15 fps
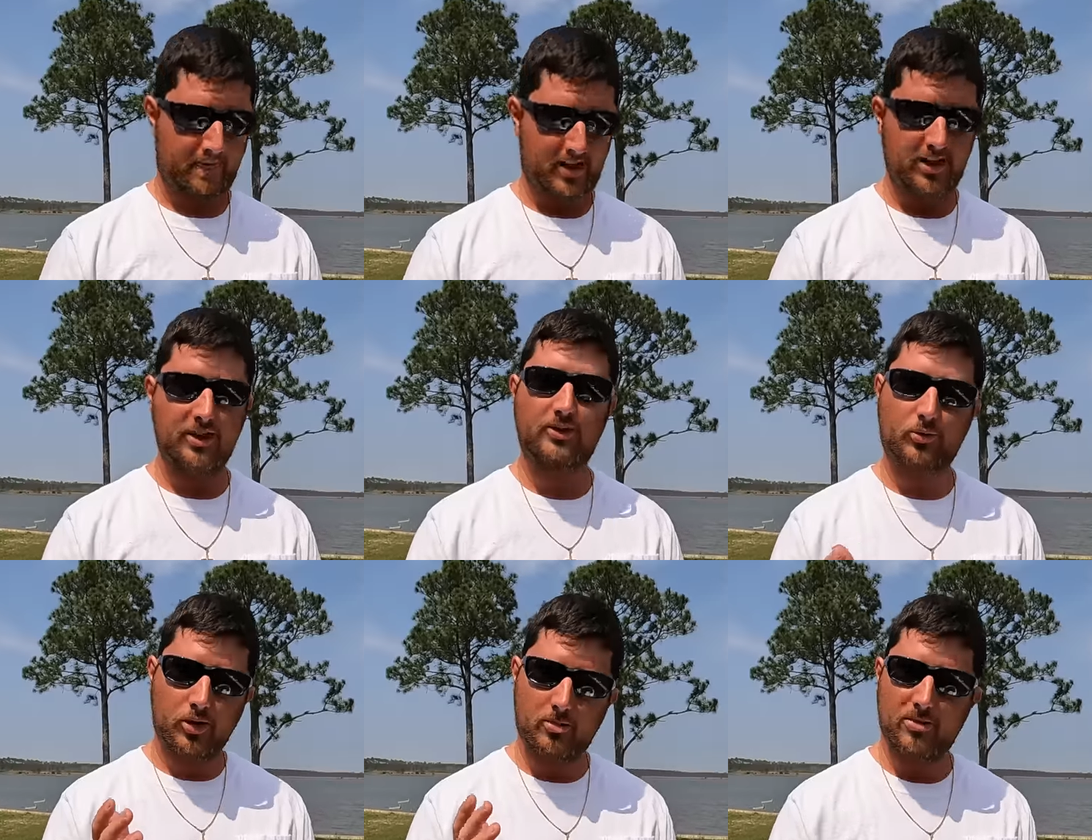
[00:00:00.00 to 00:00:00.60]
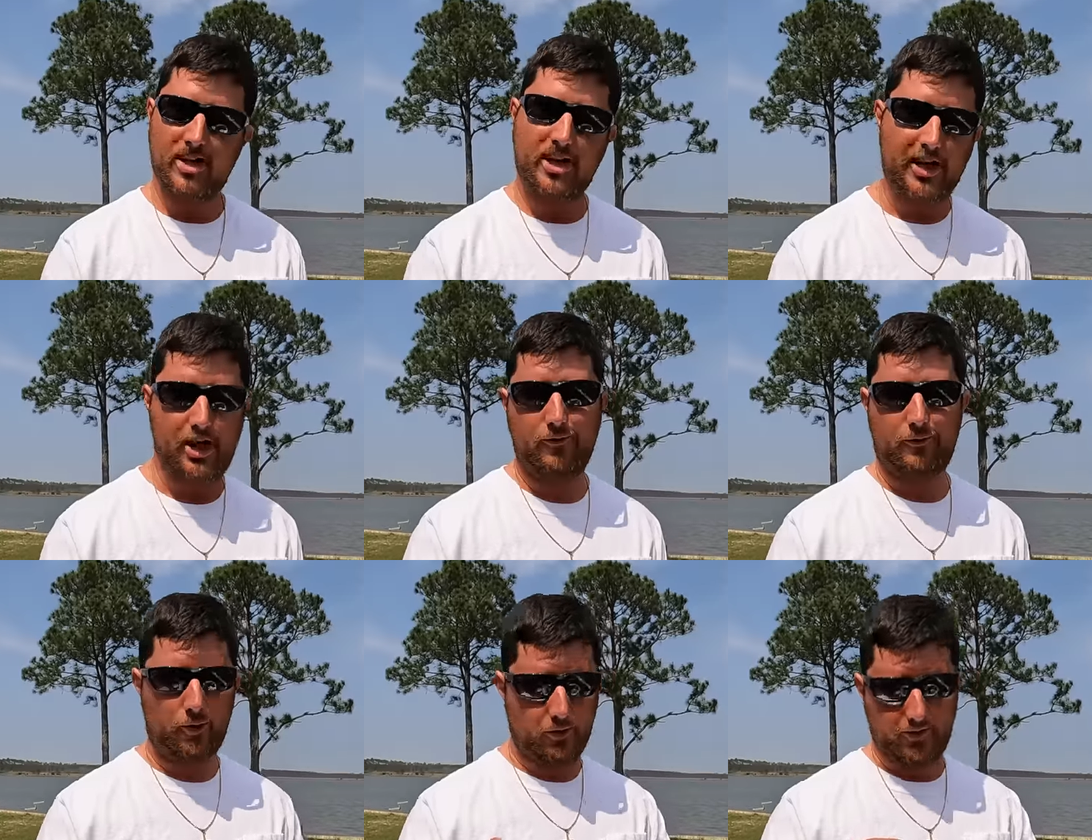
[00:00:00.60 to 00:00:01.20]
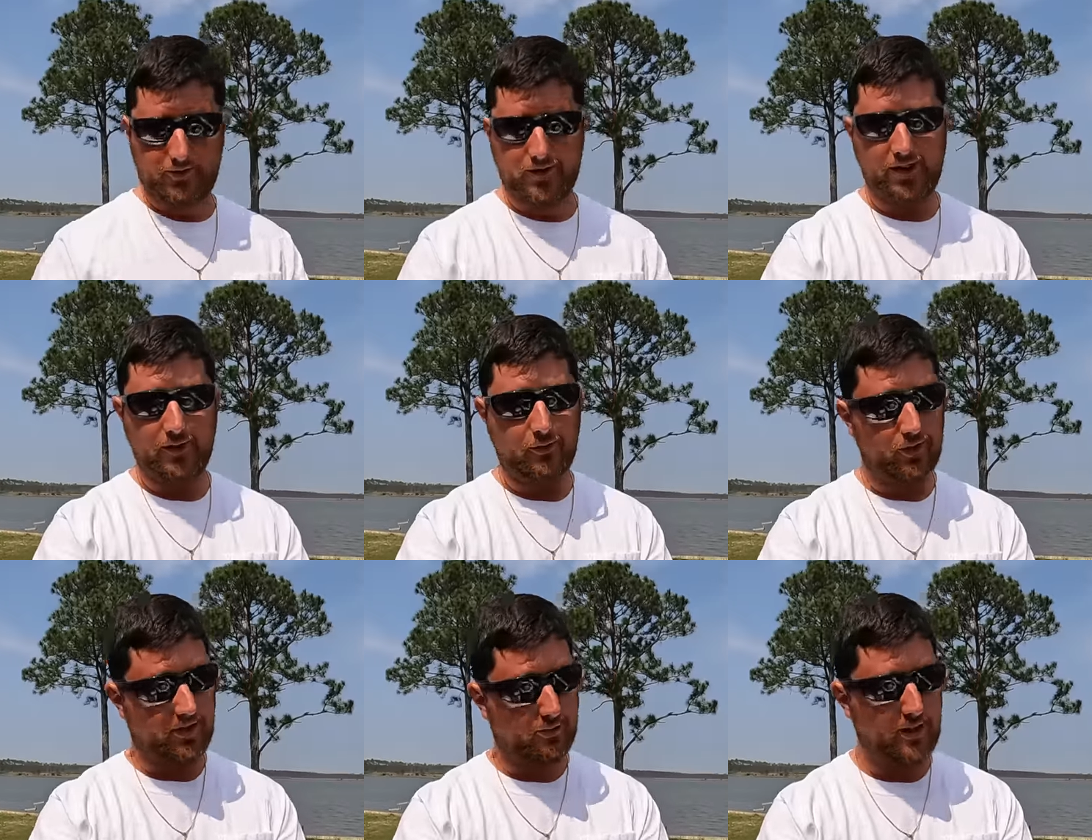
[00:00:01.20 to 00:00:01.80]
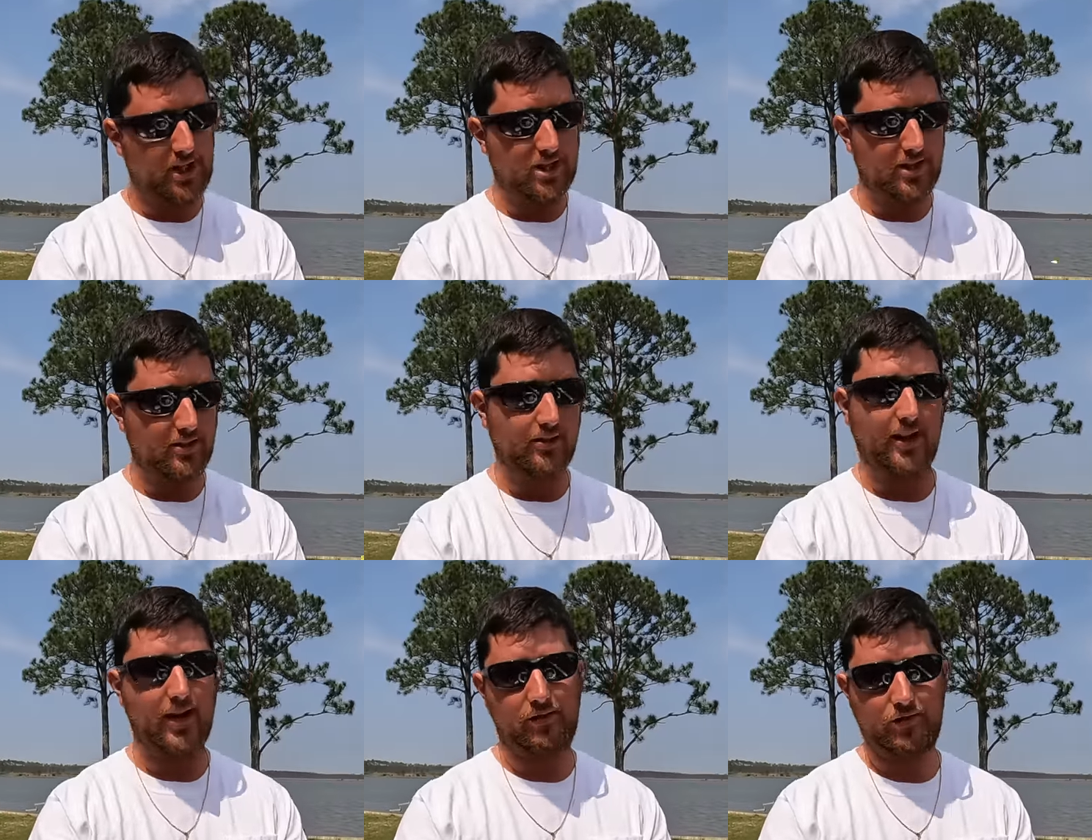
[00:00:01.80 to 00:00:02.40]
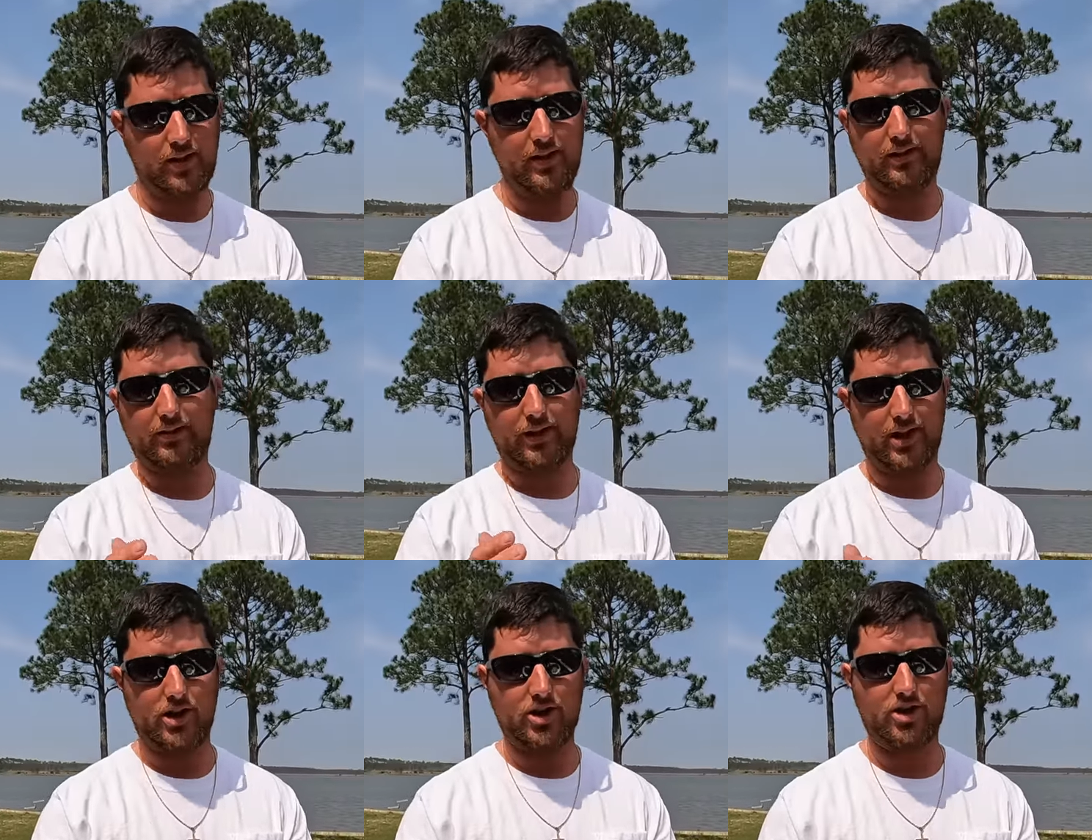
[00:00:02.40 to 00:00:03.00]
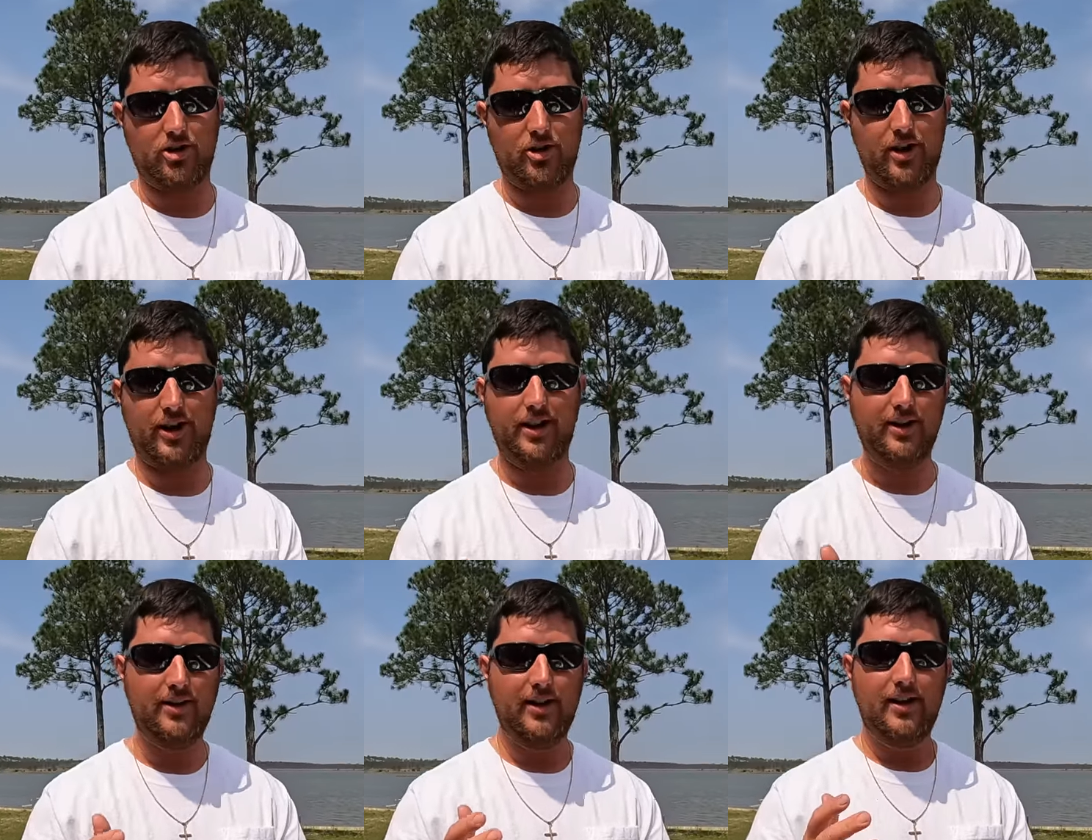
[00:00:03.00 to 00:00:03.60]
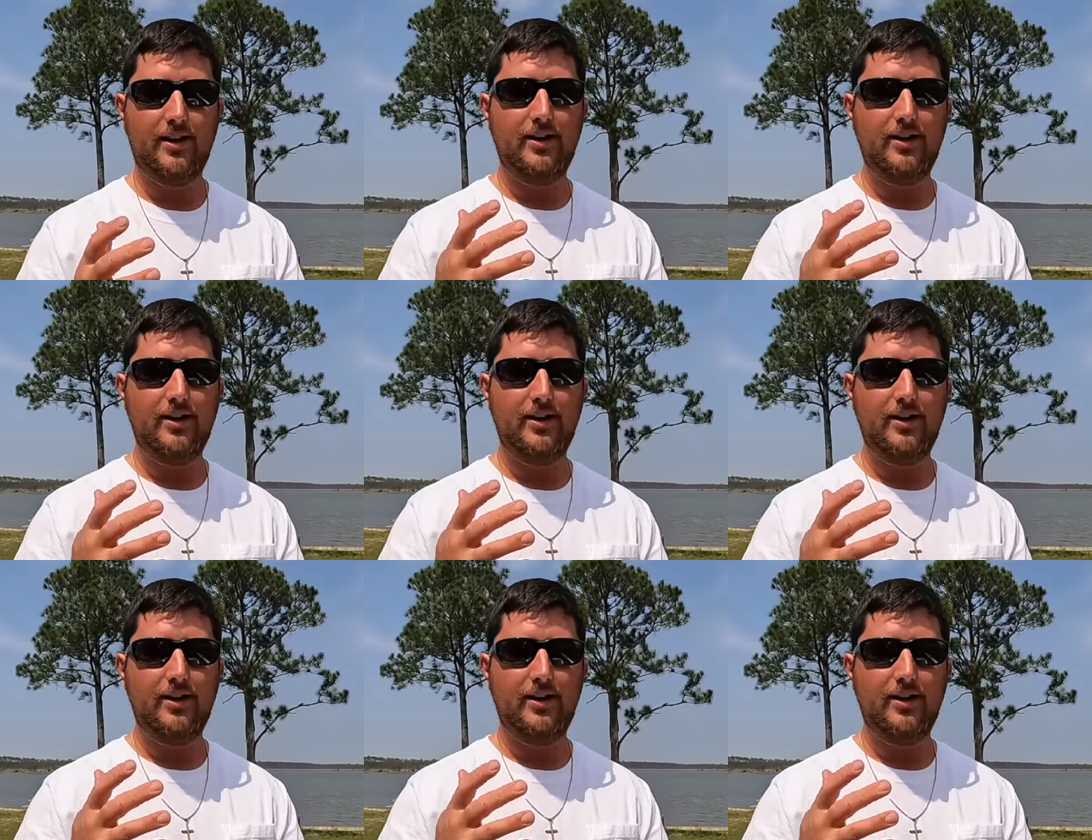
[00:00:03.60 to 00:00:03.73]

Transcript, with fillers: You just wanna be careful with stuff with species like this, like shark and